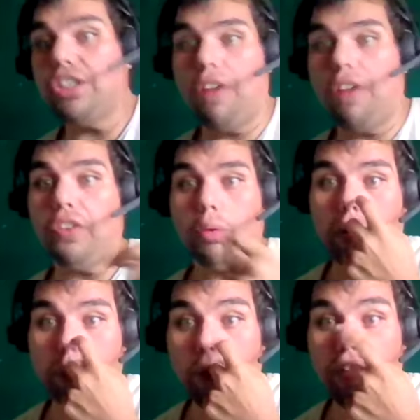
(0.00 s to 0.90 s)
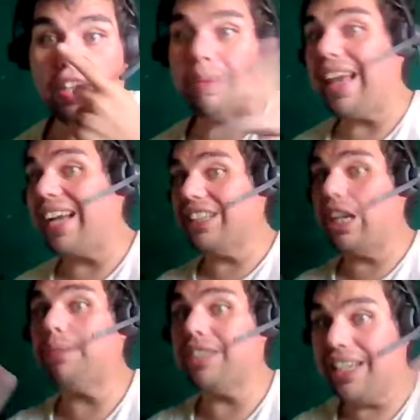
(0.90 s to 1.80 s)
offered a role in a movie to be like a
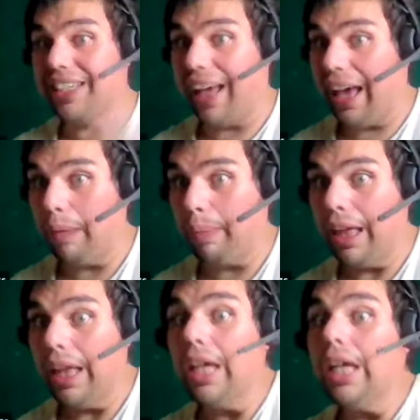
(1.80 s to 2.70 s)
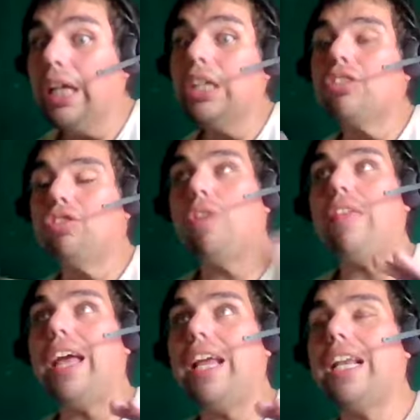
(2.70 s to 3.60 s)
James Dean type. So
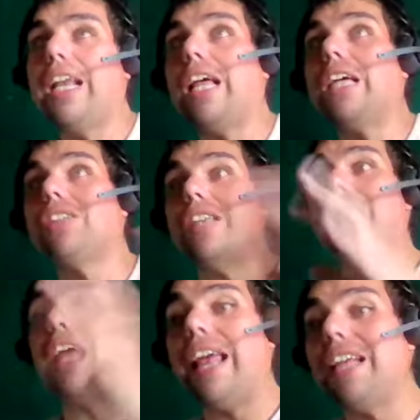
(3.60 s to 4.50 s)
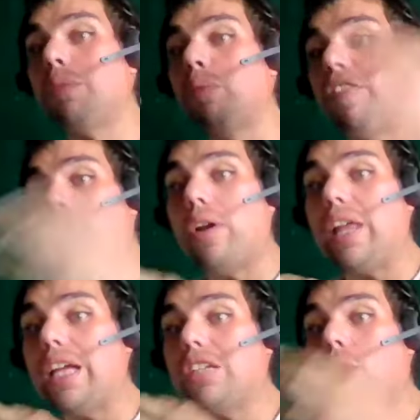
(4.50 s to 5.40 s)
then, so then it ends up
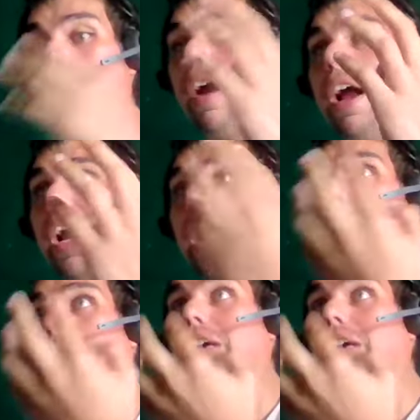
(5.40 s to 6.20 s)
reverting to where it